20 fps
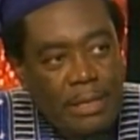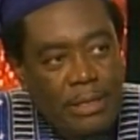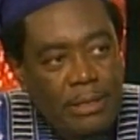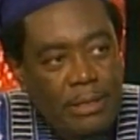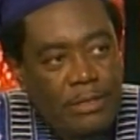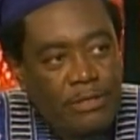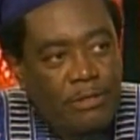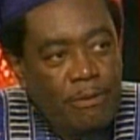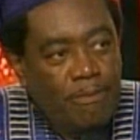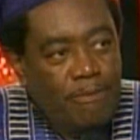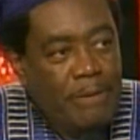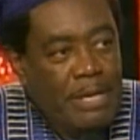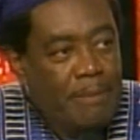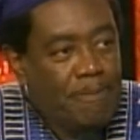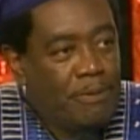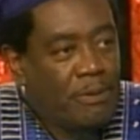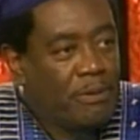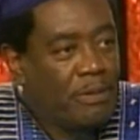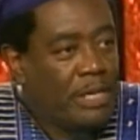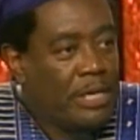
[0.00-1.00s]
some
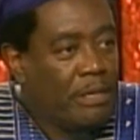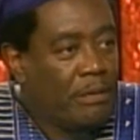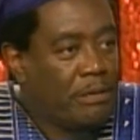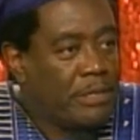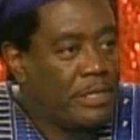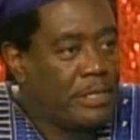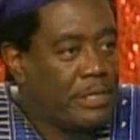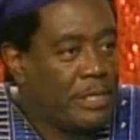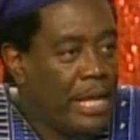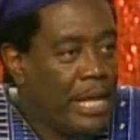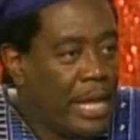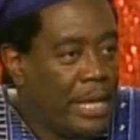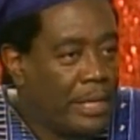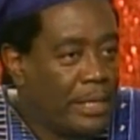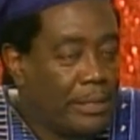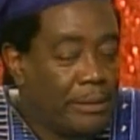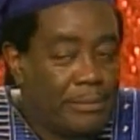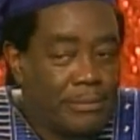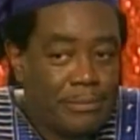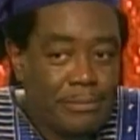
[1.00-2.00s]
people killed his daddy.